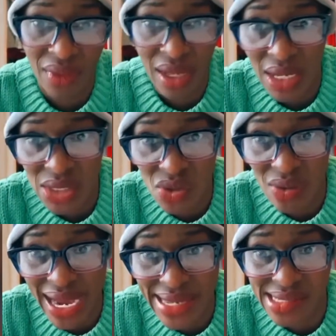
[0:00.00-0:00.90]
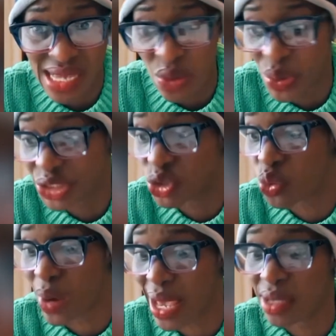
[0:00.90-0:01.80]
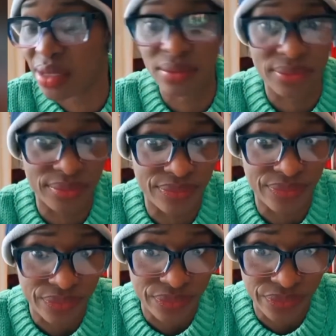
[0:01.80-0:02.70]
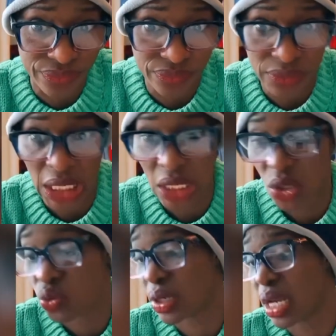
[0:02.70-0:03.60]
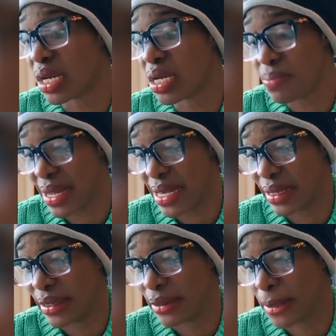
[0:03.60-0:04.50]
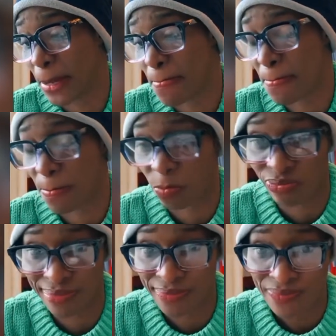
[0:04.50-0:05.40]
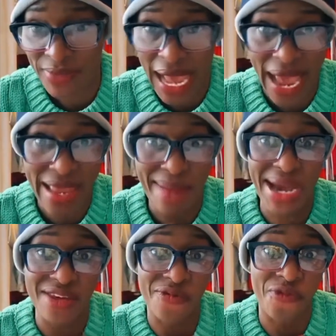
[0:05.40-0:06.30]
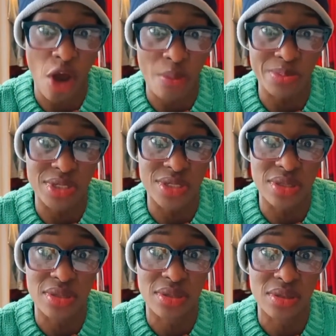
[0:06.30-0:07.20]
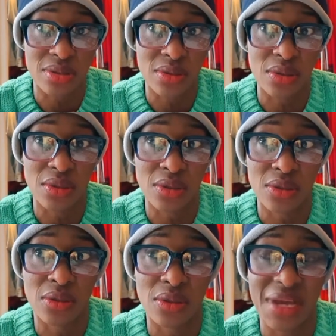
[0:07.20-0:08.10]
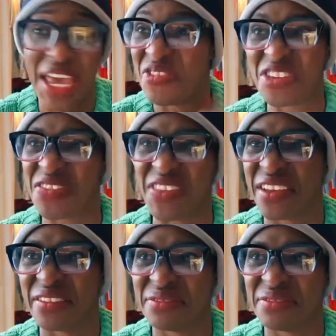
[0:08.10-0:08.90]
So guys, I wish you well. Tuonaneni badai. I am a reformed everything.